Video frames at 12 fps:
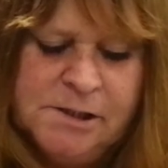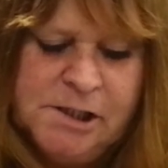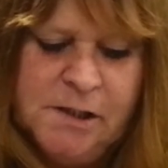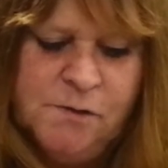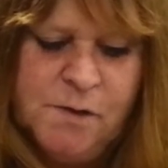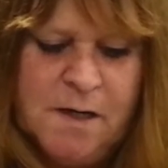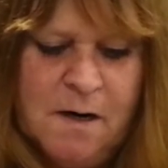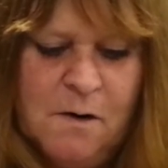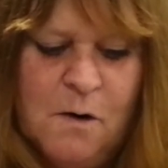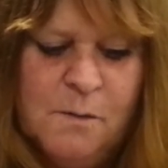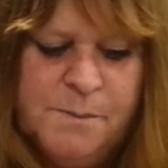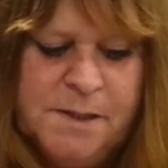Children are
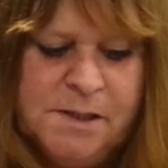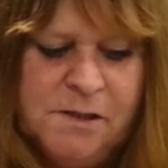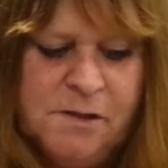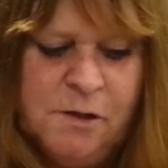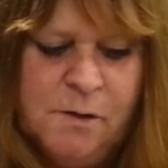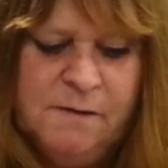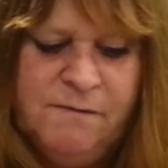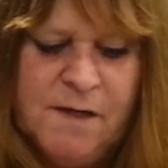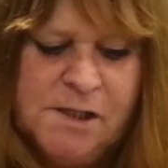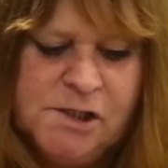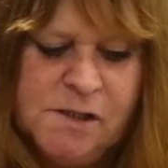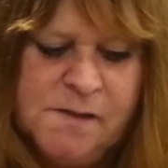open to new
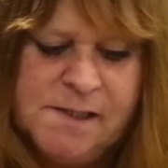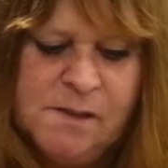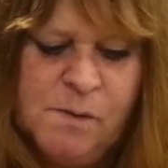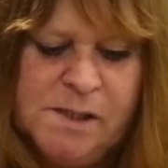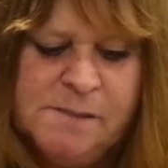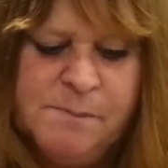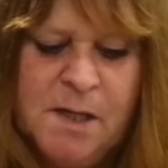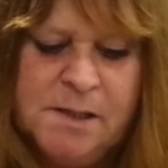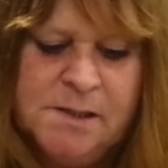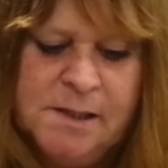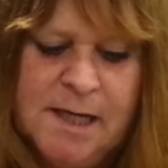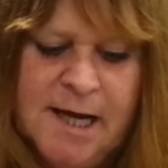adventures and respond
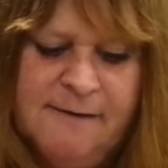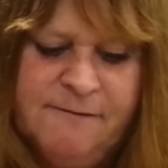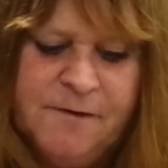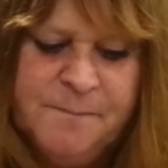to life